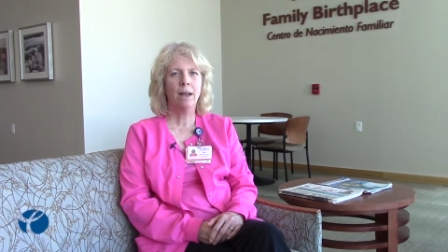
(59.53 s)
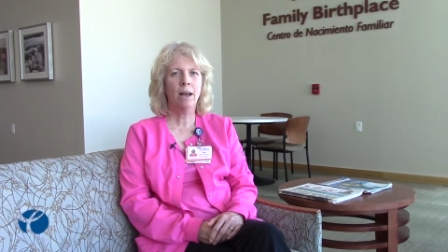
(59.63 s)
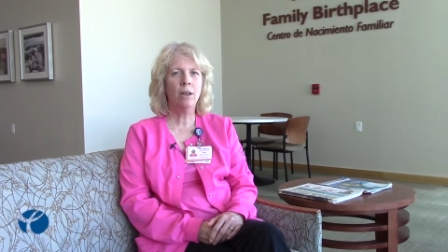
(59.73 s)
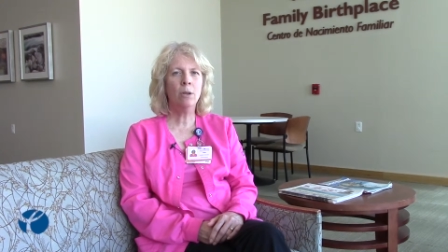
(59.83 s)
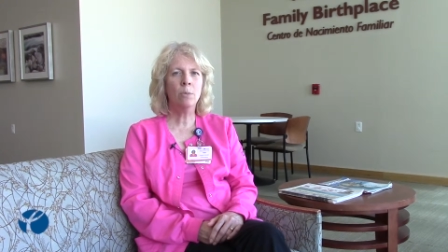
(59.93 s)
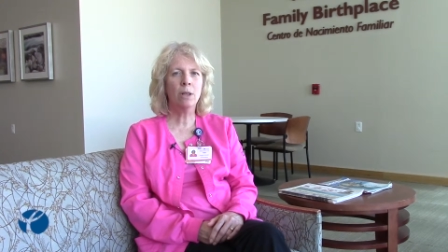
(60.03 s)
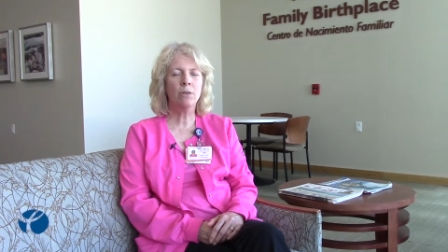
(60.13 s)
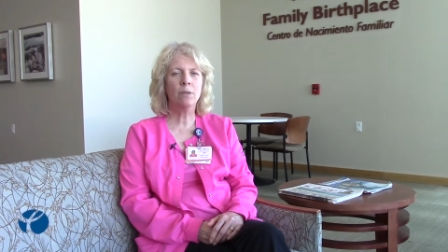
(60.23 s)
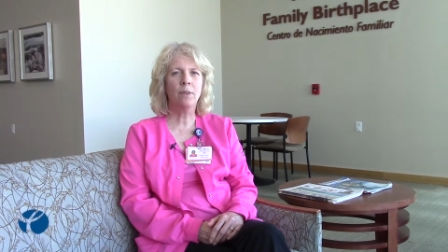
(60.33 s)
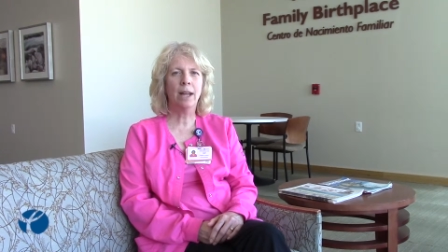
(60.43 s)
Other
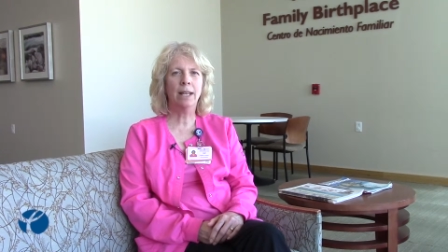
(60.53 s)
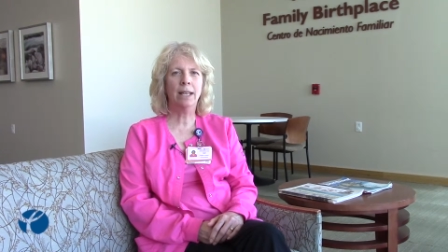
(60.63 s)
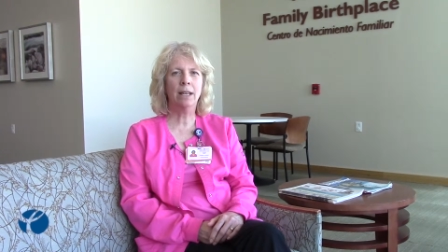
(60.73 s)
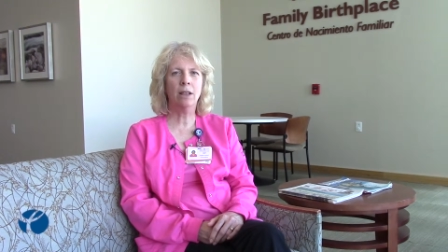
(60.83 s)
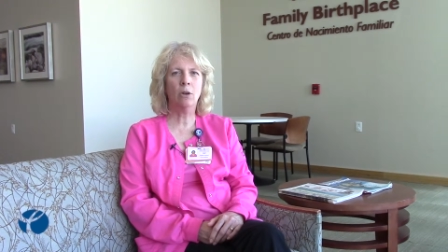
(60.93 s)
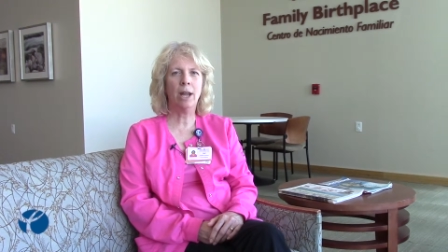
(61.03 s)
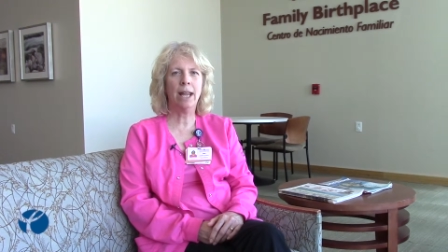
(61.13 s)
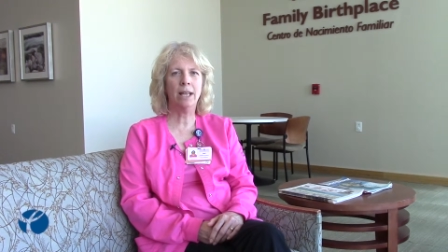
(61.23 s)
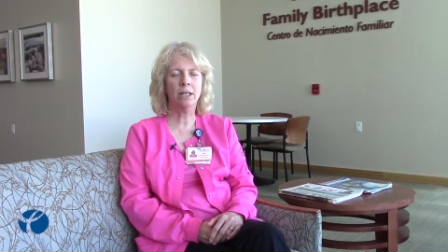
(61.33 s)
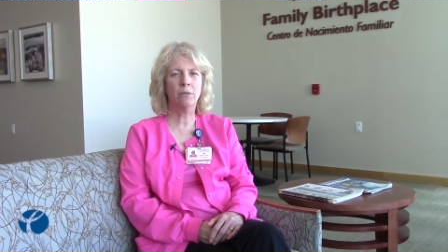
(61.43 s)
mothers find getting their
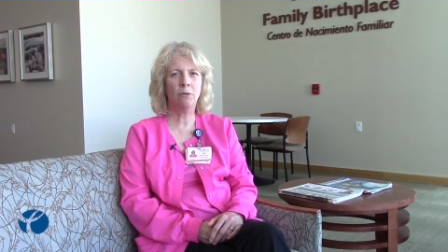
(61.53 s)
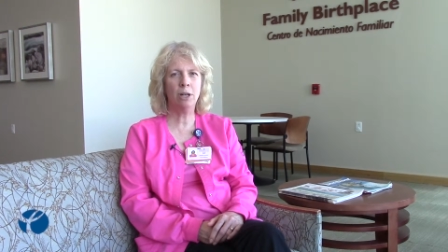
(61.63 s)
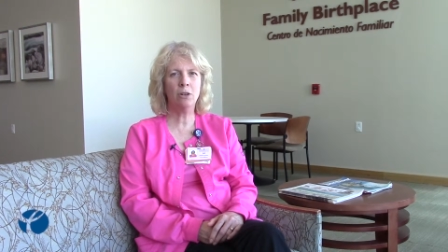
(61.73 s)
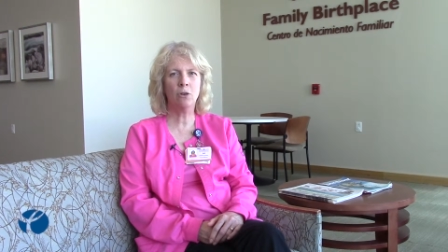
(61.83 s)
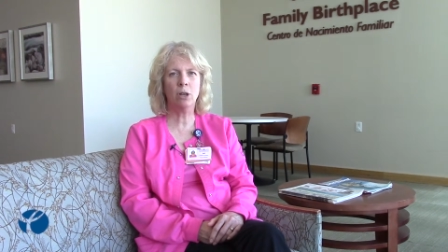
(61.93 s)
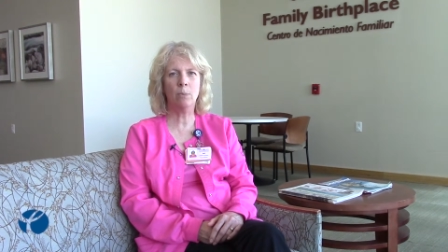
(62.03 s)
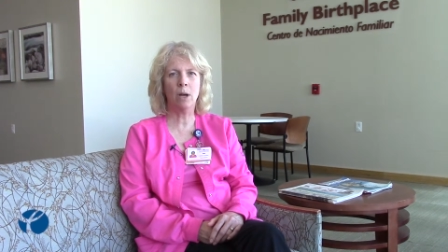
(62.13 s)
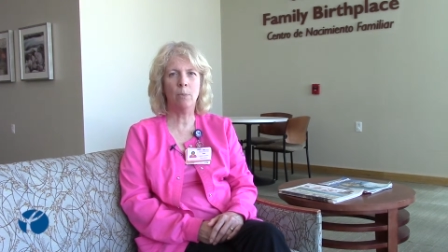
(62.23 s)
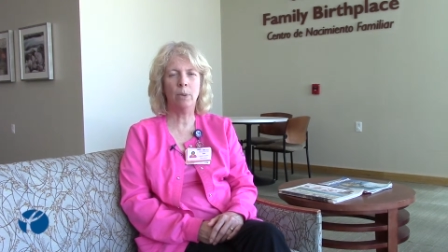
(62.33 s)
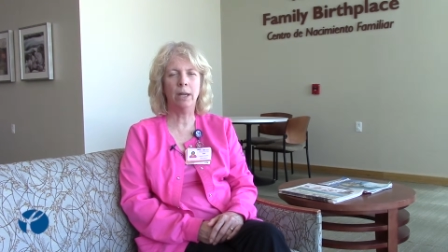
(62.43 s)
hands free during
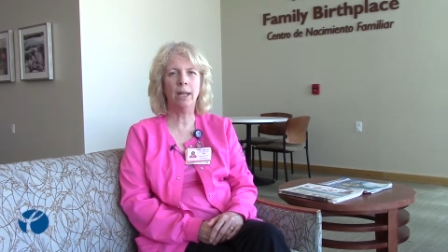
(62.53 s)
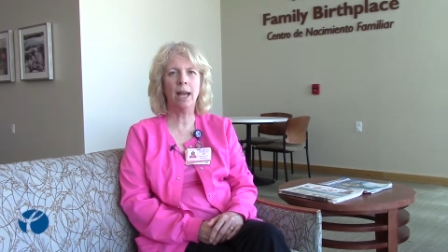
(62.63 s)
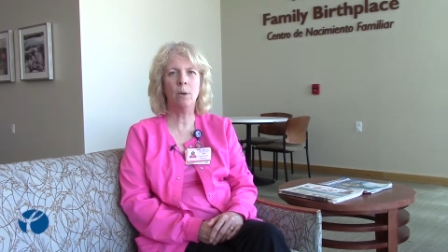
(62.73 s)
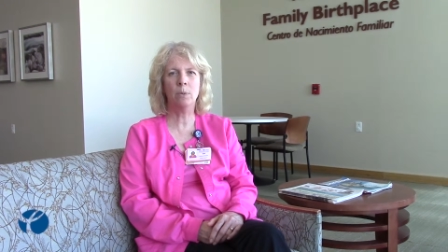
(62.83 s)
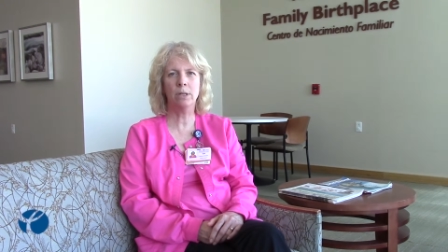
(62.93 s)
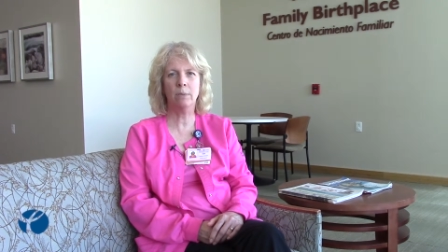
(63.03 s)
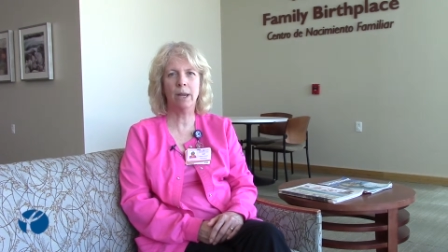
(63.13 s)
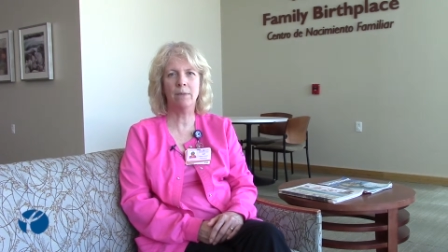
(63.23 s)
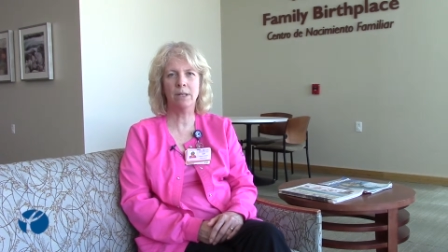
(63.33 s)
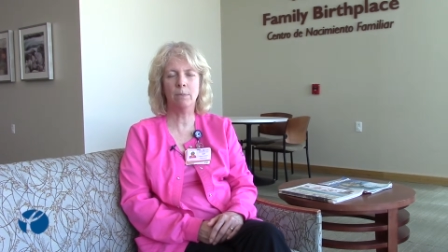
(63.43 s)
pumping helps them
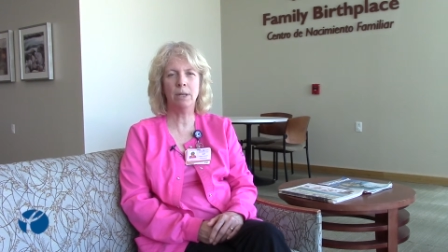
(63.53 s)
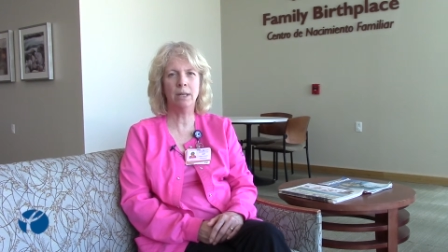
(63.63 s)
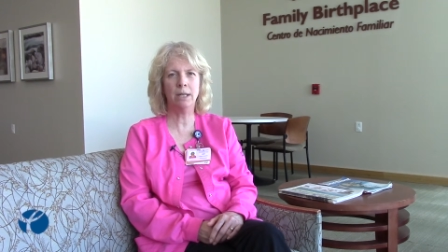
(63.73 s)
have something